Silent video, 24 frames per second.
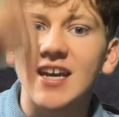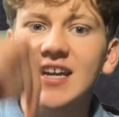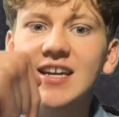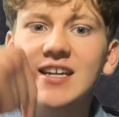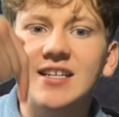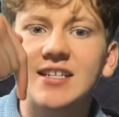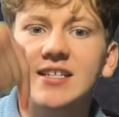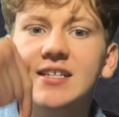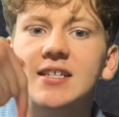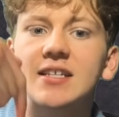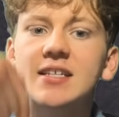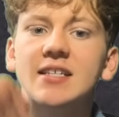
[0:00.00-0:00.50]

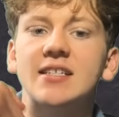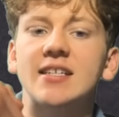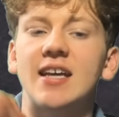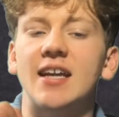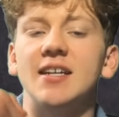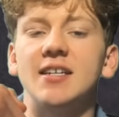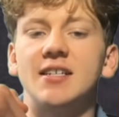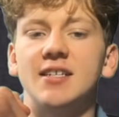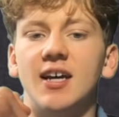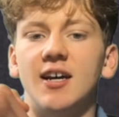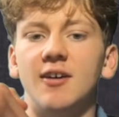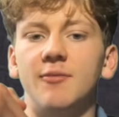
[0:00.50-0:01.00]
into the
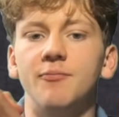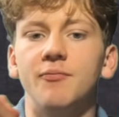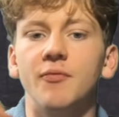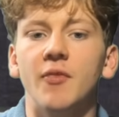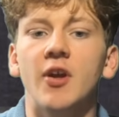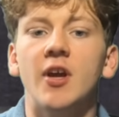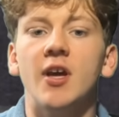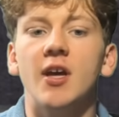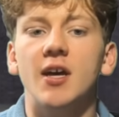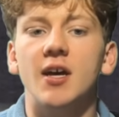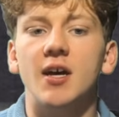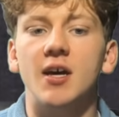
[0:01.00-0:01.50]
centre.
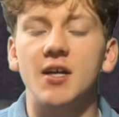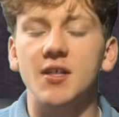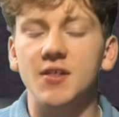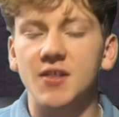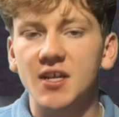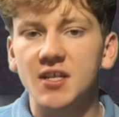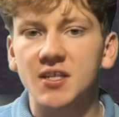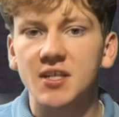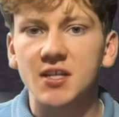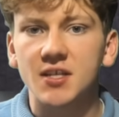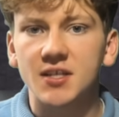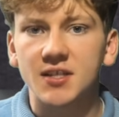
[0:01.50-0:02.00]

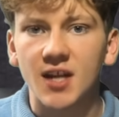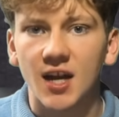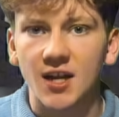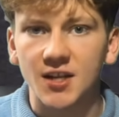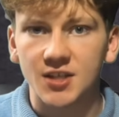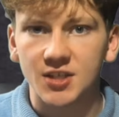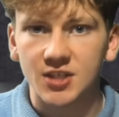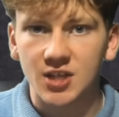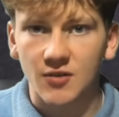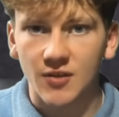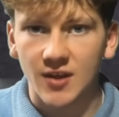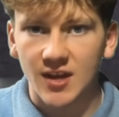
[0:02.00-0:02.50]
This is done
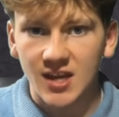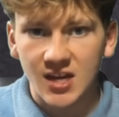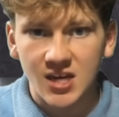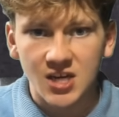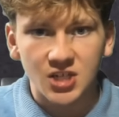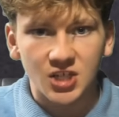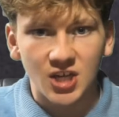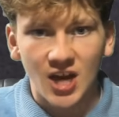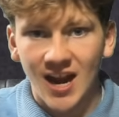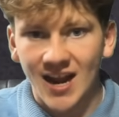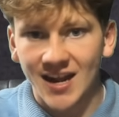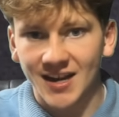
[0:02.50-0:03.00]
so that
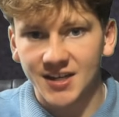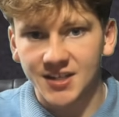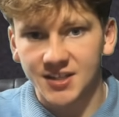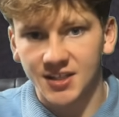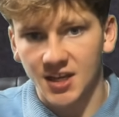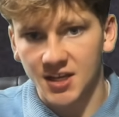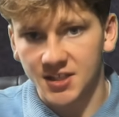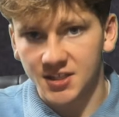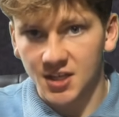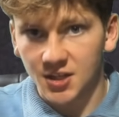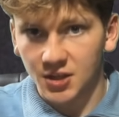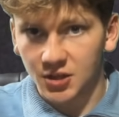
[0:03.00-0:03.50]
each
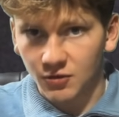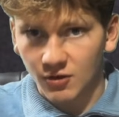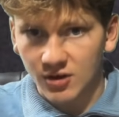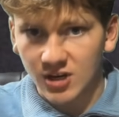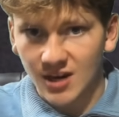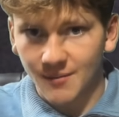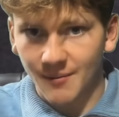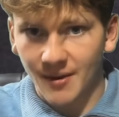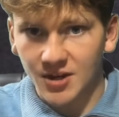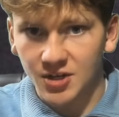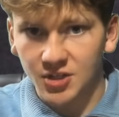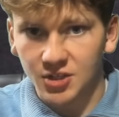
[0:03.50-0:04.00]
axis in
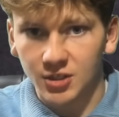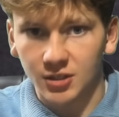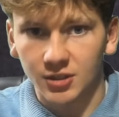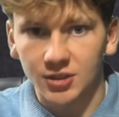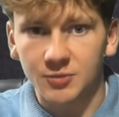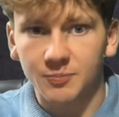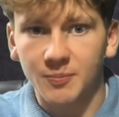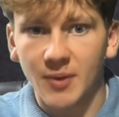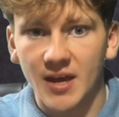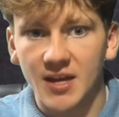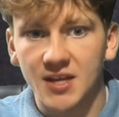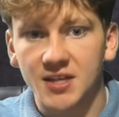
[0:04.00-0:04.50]
three-dimensional
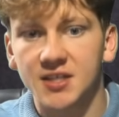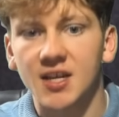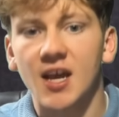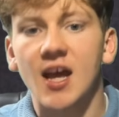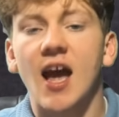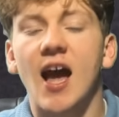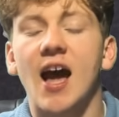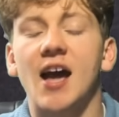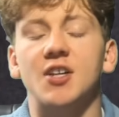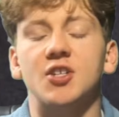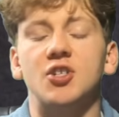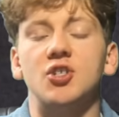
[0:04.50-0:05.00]
space
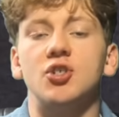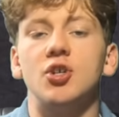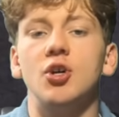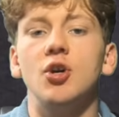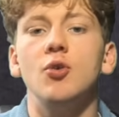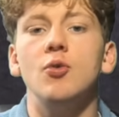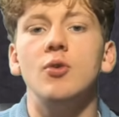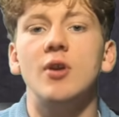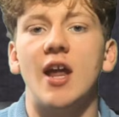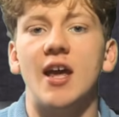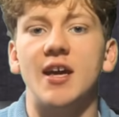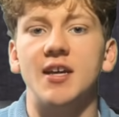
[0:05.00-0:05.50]
has
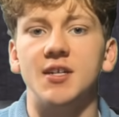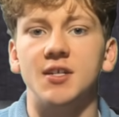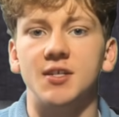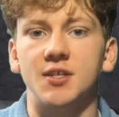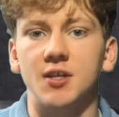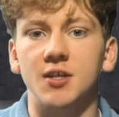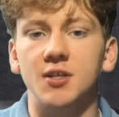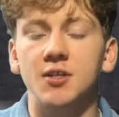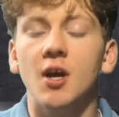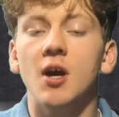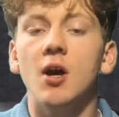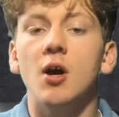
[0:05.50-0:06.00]
2
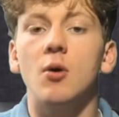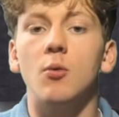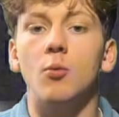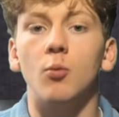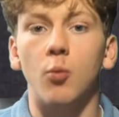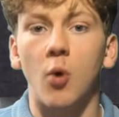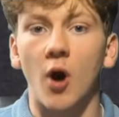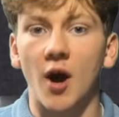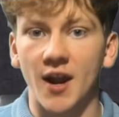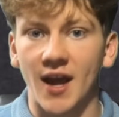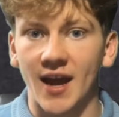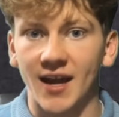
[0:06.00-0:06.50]
lasers,
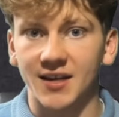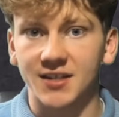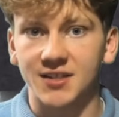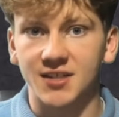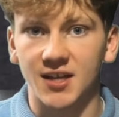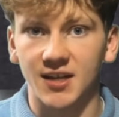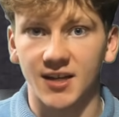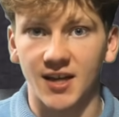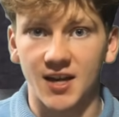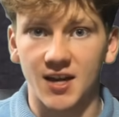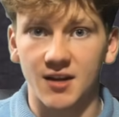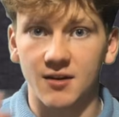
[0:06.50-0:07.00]
one
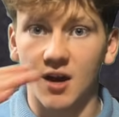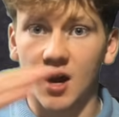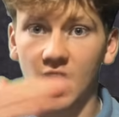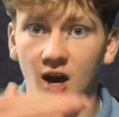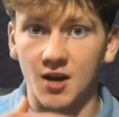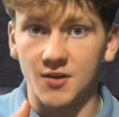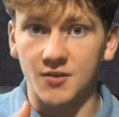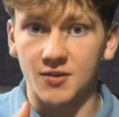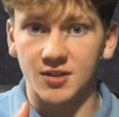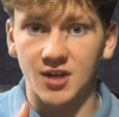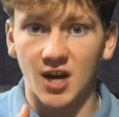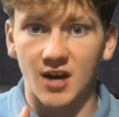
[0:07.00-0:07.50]
acting in
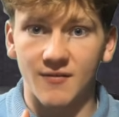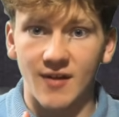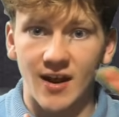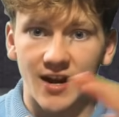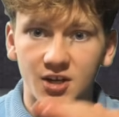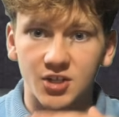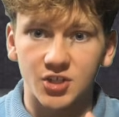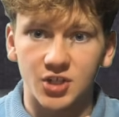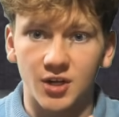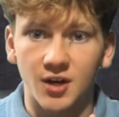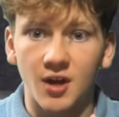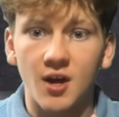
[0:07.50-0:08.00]
either
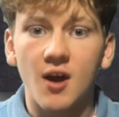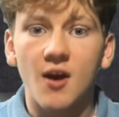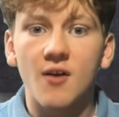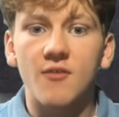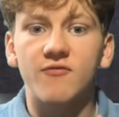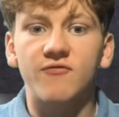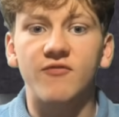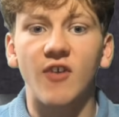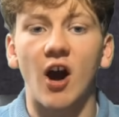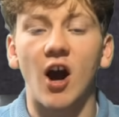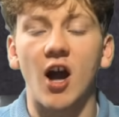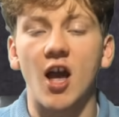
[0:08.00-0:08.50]
direction,
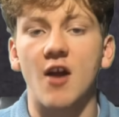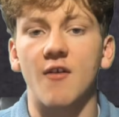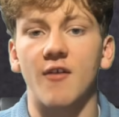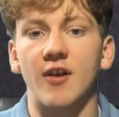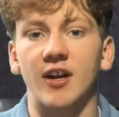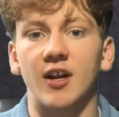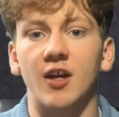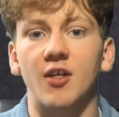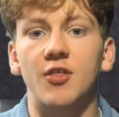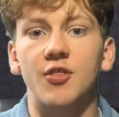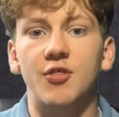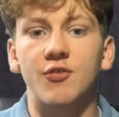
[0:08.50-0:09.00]

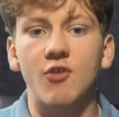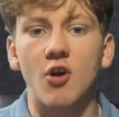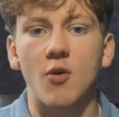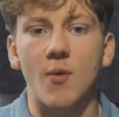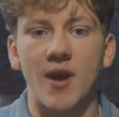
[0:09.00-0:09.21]
firing through